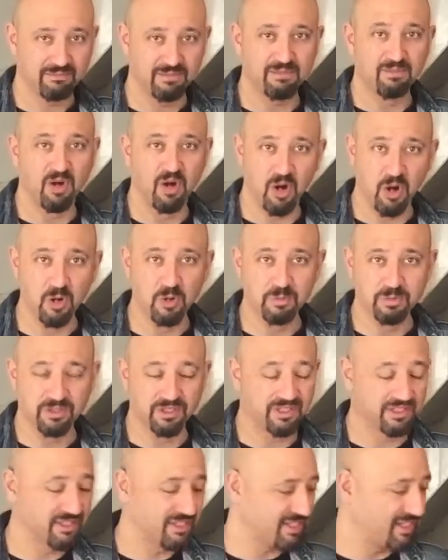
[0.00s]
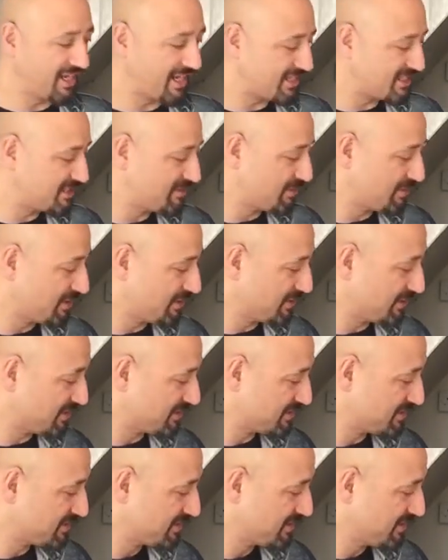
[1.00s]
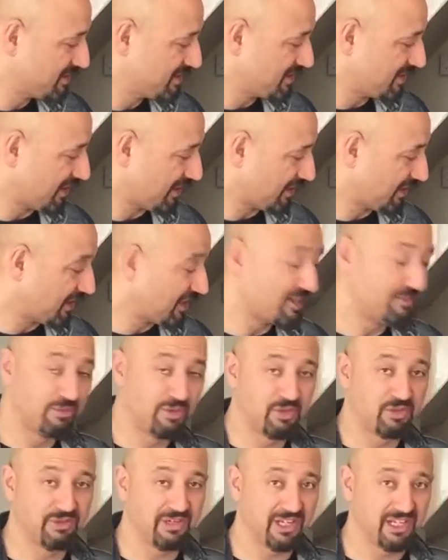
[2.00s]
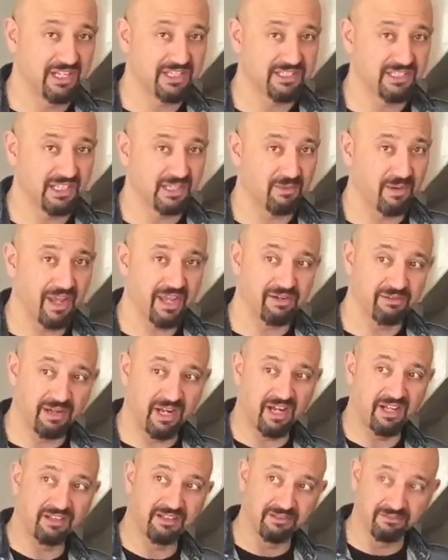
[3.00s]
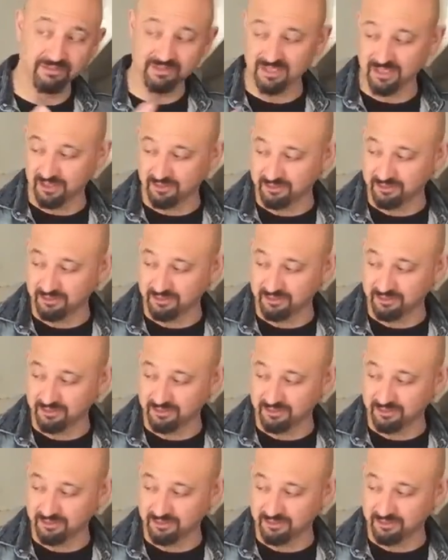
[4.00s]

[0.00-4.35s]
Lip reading: be more open and connected with others in a more realistic way, rather than